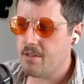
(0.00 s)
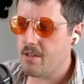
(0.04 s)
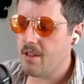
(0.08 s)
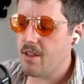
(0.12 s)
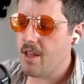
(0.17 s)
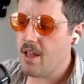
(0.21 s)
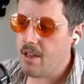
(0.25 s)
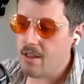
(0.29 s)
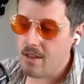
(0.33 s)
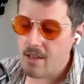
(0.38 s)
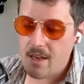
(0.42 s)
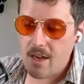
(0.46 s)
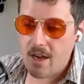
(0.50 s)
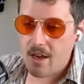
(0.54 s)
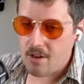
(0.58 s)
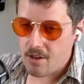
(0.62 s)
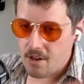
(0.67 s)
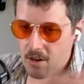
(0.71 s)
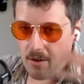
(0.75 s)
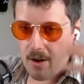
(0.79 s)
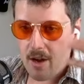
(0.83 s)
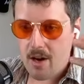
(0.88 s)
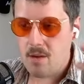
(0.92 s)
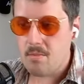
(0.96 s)
and then the
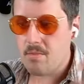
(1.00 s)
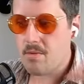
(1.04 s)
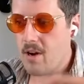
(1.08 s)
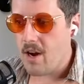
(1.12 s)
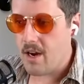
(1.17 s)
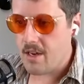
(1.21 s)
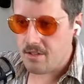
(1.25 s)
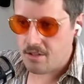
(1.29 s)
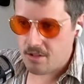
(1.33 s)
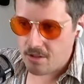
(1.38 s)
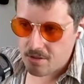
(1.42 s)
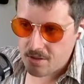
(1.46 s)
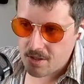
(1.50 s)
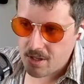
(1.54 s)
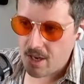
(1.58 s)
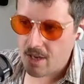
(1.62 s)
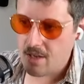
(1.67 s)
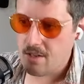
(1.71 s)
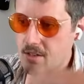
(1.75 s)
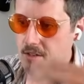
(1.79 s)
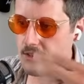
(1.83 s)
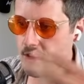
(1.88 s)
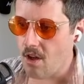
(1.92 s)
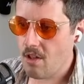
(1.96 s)
enterprise use
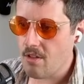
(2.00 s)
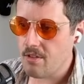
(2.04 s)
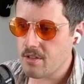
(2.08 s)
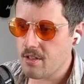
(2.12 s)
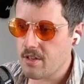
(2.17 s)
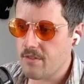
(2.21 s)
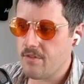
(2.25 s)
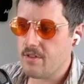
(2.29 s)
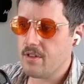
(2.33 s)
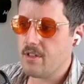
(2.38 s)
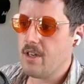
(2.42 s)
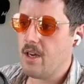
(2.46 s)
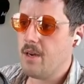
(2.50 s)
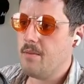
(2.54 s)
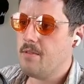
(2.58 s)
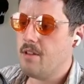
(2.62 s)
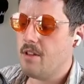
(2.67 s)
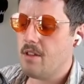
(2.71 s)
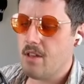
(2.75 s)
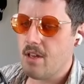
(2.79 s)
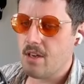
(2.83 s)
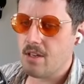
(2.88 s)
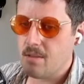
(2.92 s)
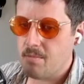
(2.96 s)
cases, all those different types of
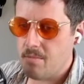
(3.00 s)
things.